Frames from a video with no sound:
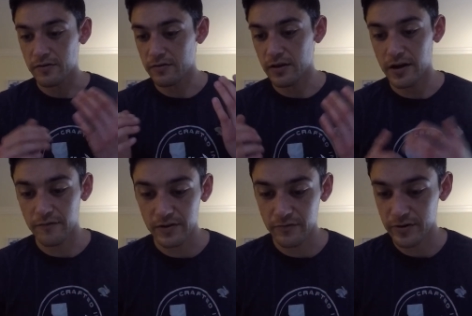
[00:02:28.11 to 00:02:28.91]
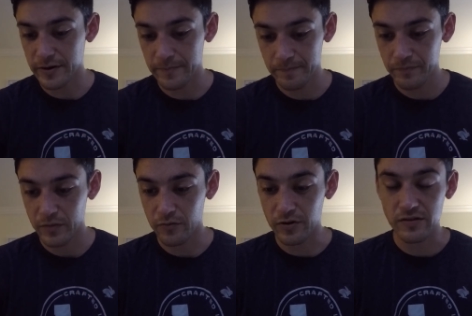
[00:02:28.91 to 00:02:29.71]
There's a lot of different
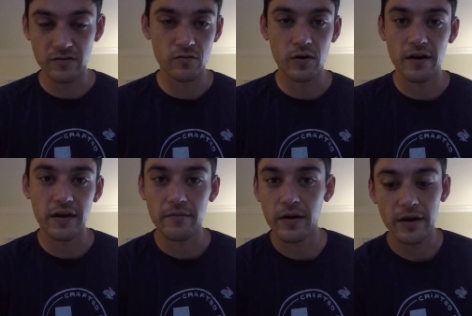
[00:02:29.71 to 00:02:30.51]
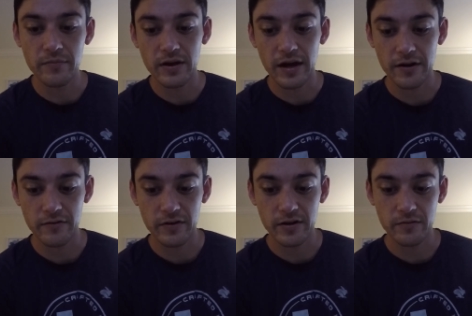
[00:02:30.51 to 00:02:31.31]
reasons why that might be
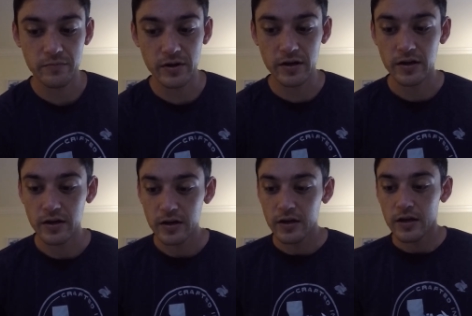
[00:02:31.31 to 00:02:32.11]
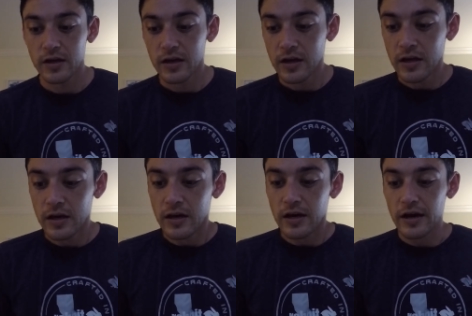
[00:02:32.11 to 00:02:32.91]
aggravated, but
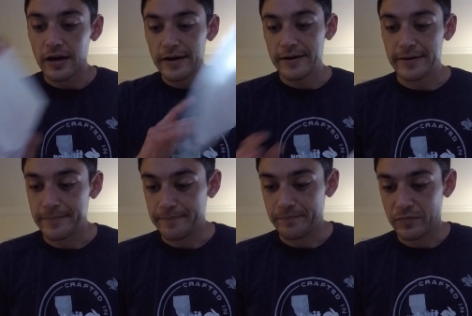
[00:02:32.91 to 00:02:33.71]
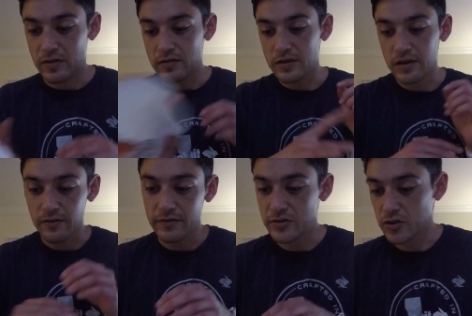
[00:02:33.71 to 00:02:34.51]
to
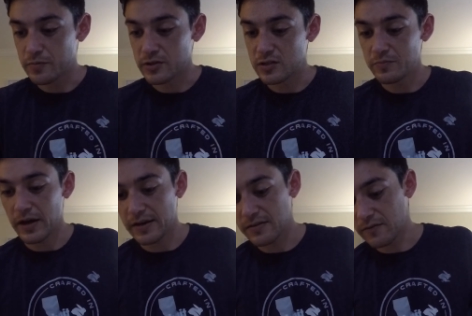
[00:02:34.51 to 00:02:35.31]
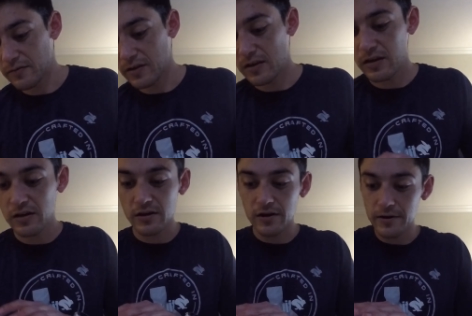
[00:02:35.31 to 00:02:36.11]
give a visual perspective
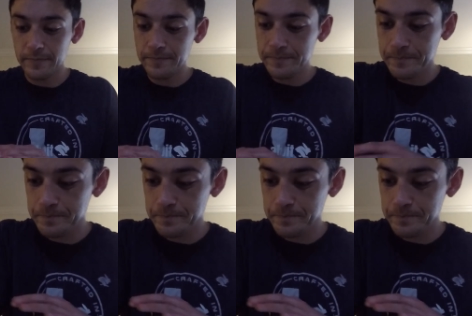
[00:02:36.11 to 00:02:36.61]
here,